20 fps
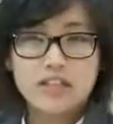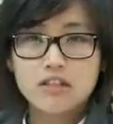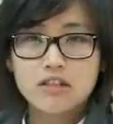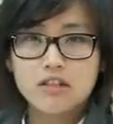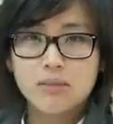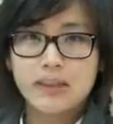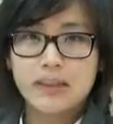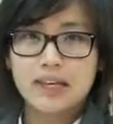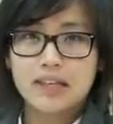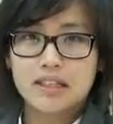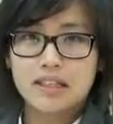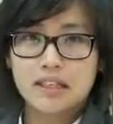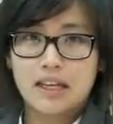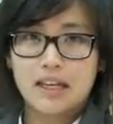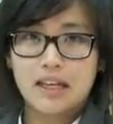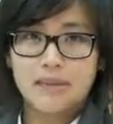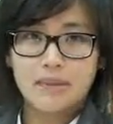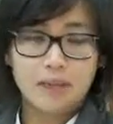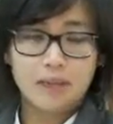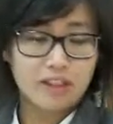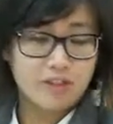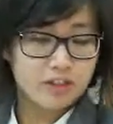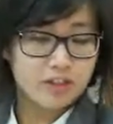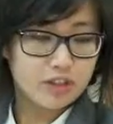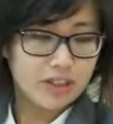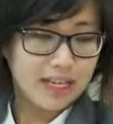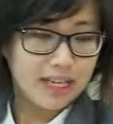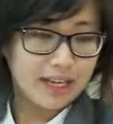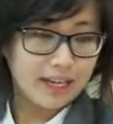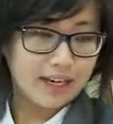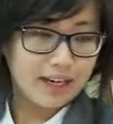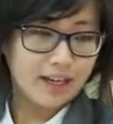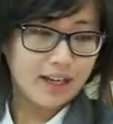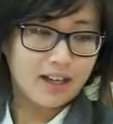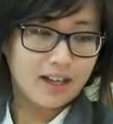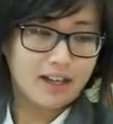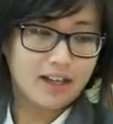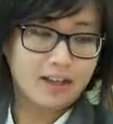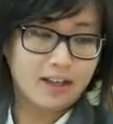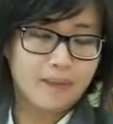in 2 weeks, in mid of July,
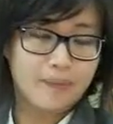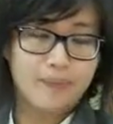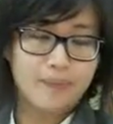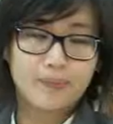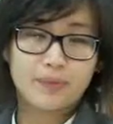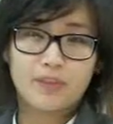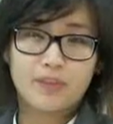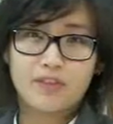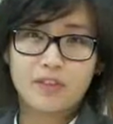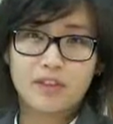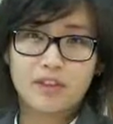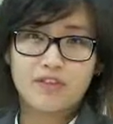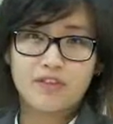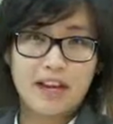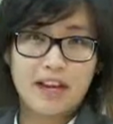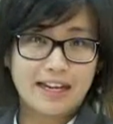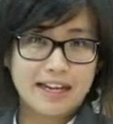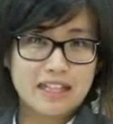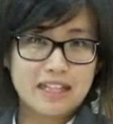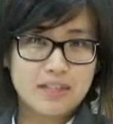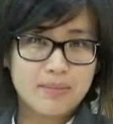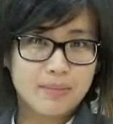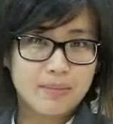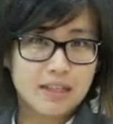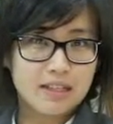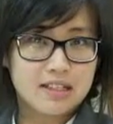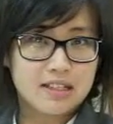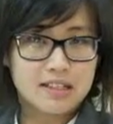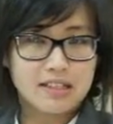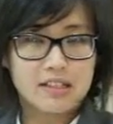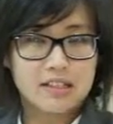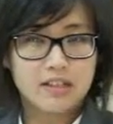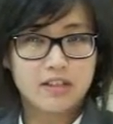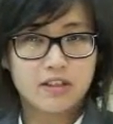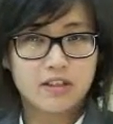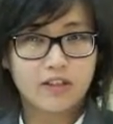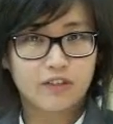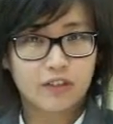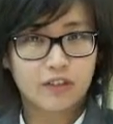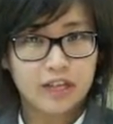the finance
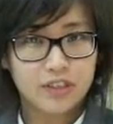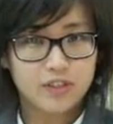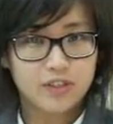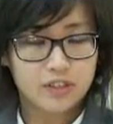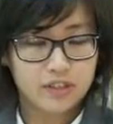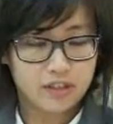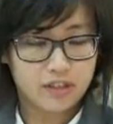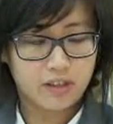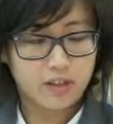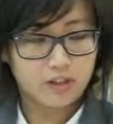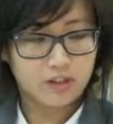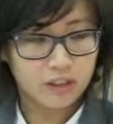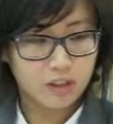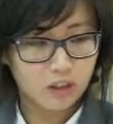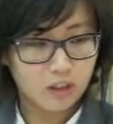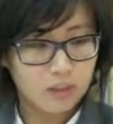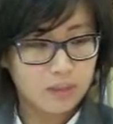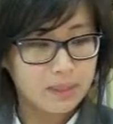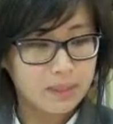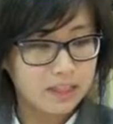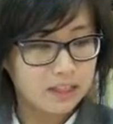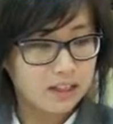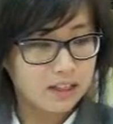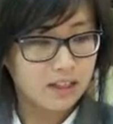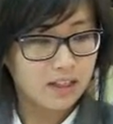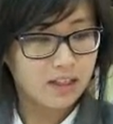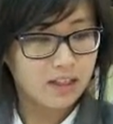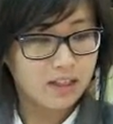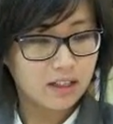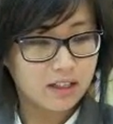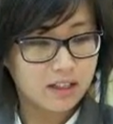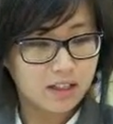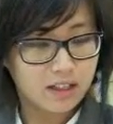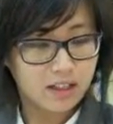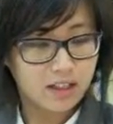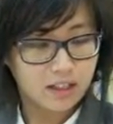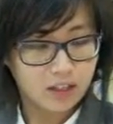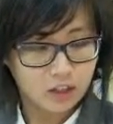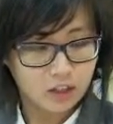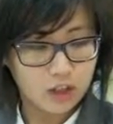ministers of countries of the
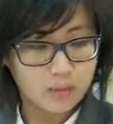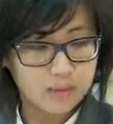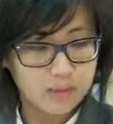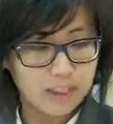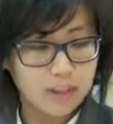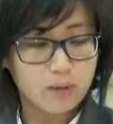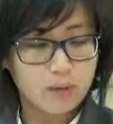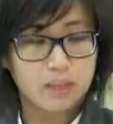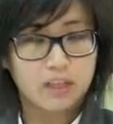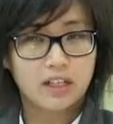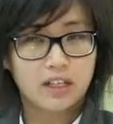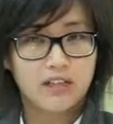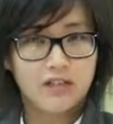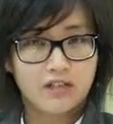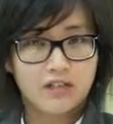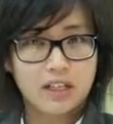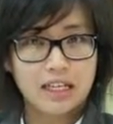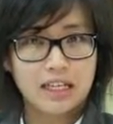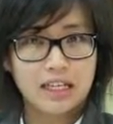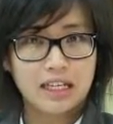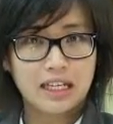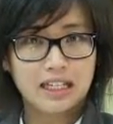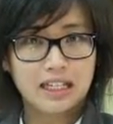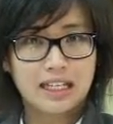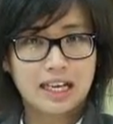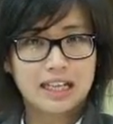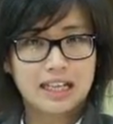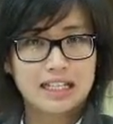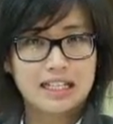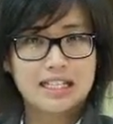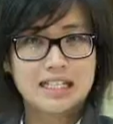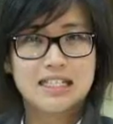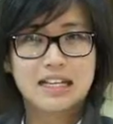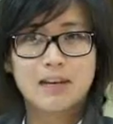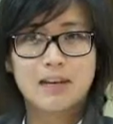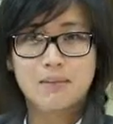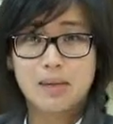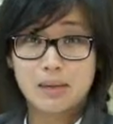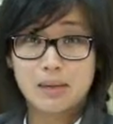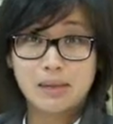globally were convened in Addis
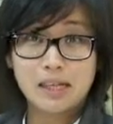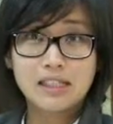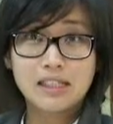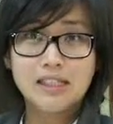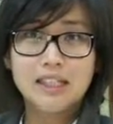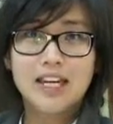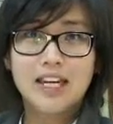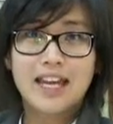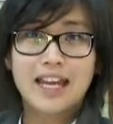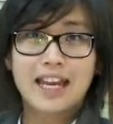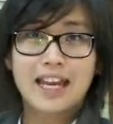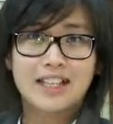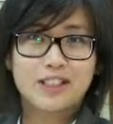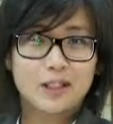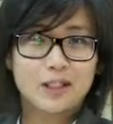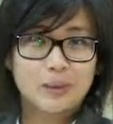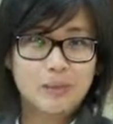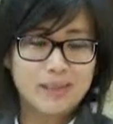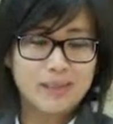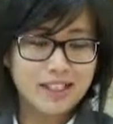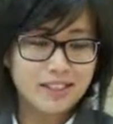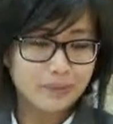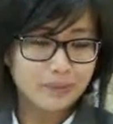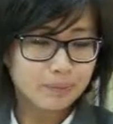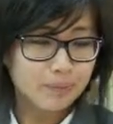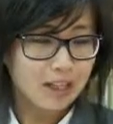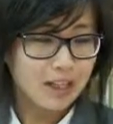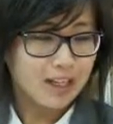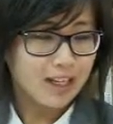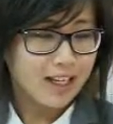Ababa, Ethiopia,